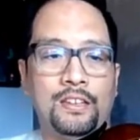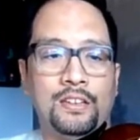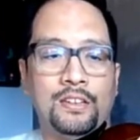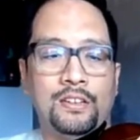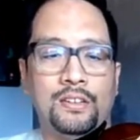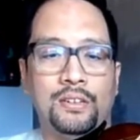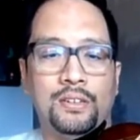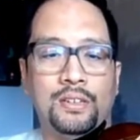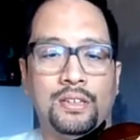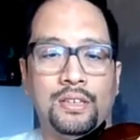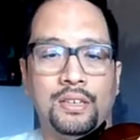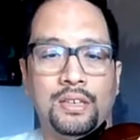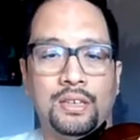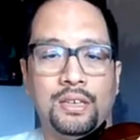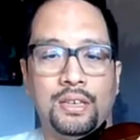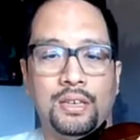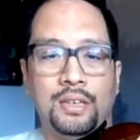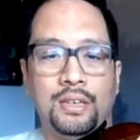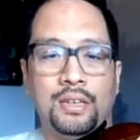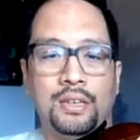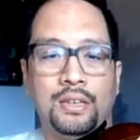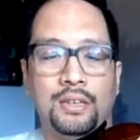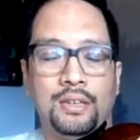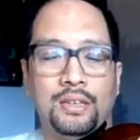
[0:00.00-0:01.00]
D,
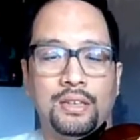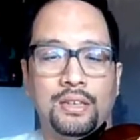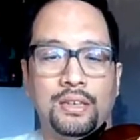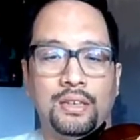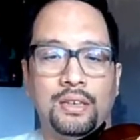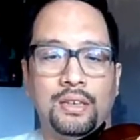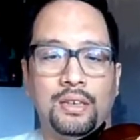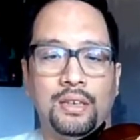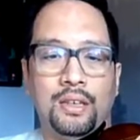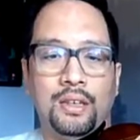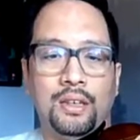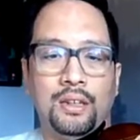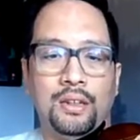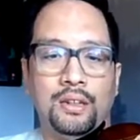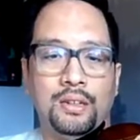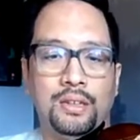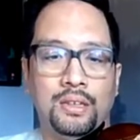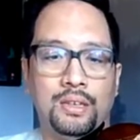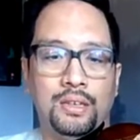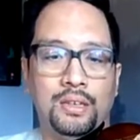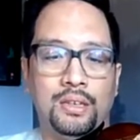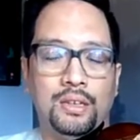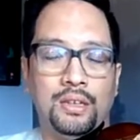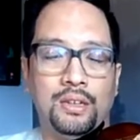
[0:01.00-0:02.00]
D,
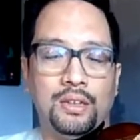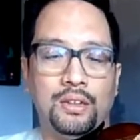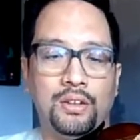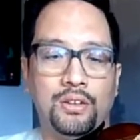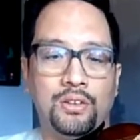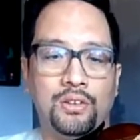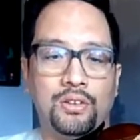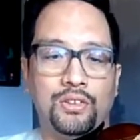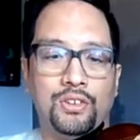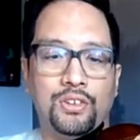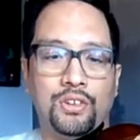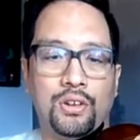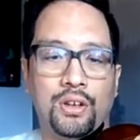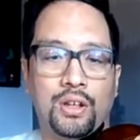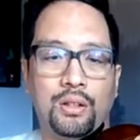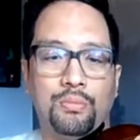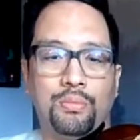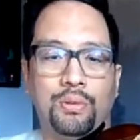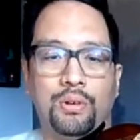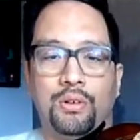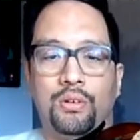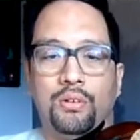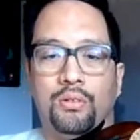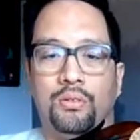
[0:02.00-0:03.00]
D. Notice your
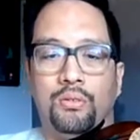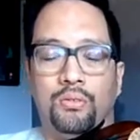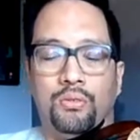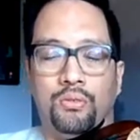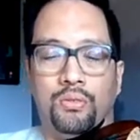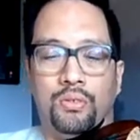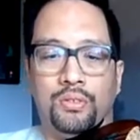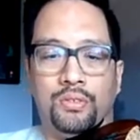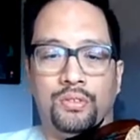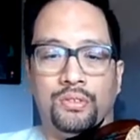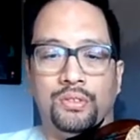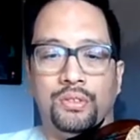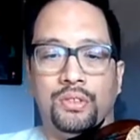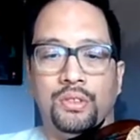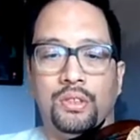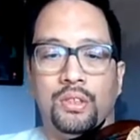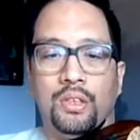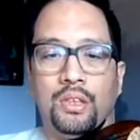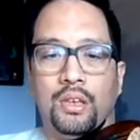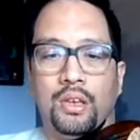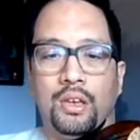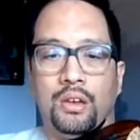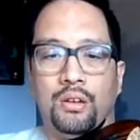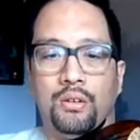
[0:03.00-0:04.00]
elbow,
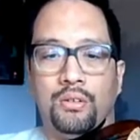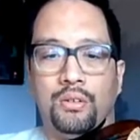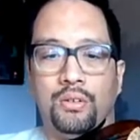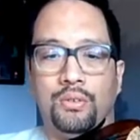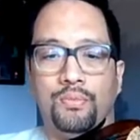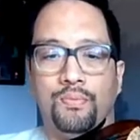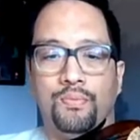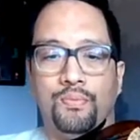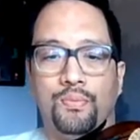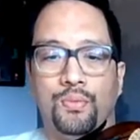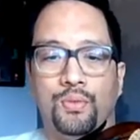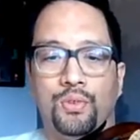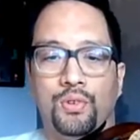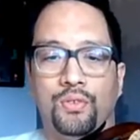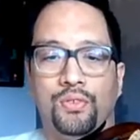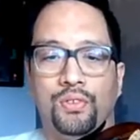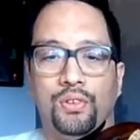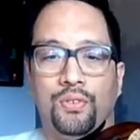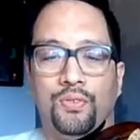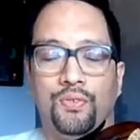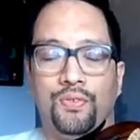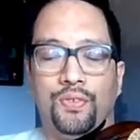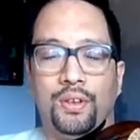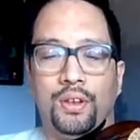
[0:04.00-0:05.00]
how it moved your
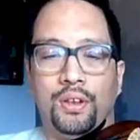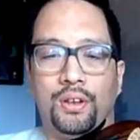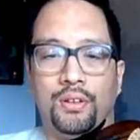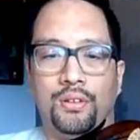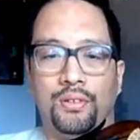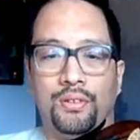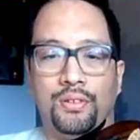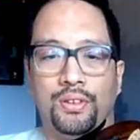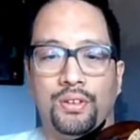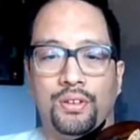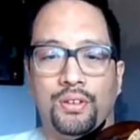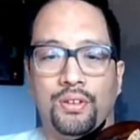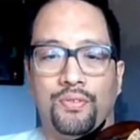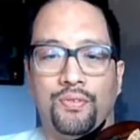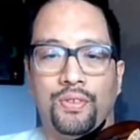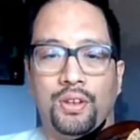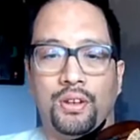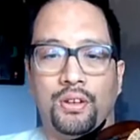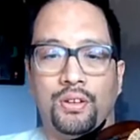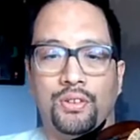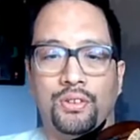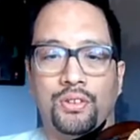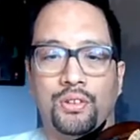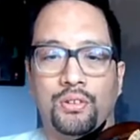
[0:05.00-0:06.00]
fingers. Your
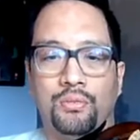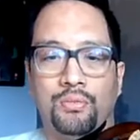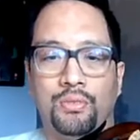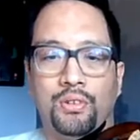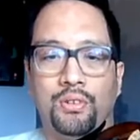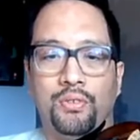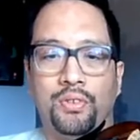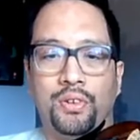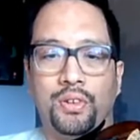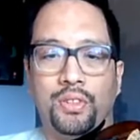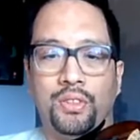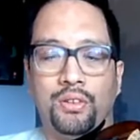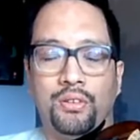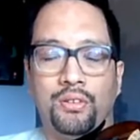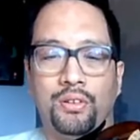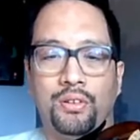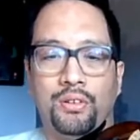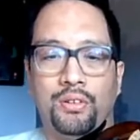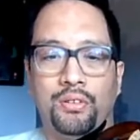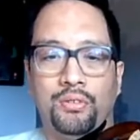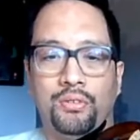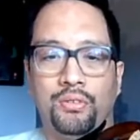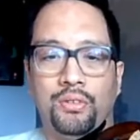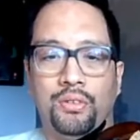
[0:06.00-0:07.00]
fingers don't move on their
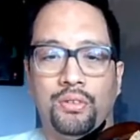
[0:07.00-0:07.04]
own.